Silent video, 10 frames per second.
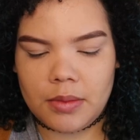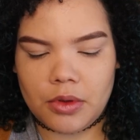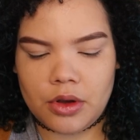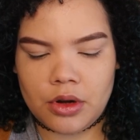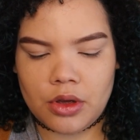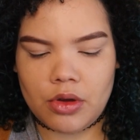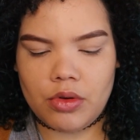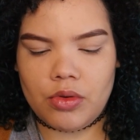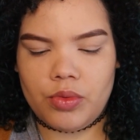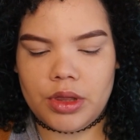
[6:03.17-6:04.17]
I'm gonna
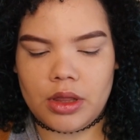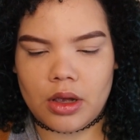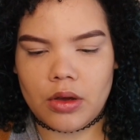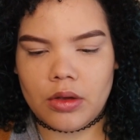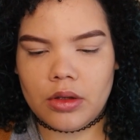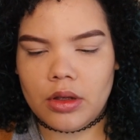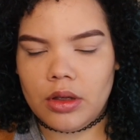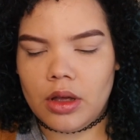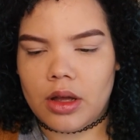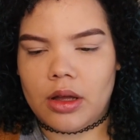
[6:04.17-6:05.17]
go with the
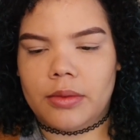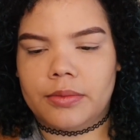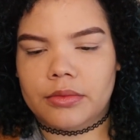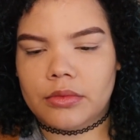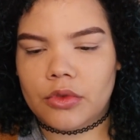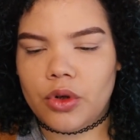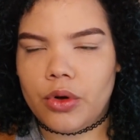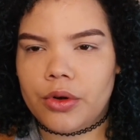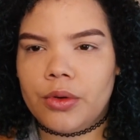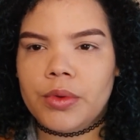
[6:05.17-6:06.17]

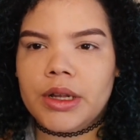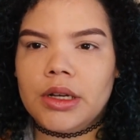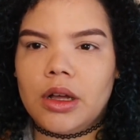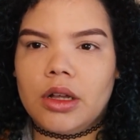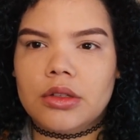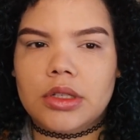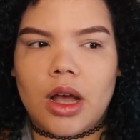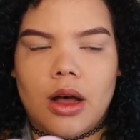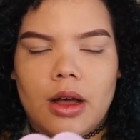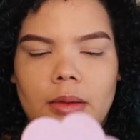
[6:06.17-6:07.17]
coral one on
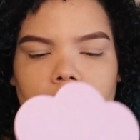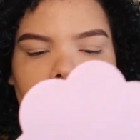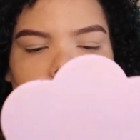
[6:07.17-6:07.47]
top.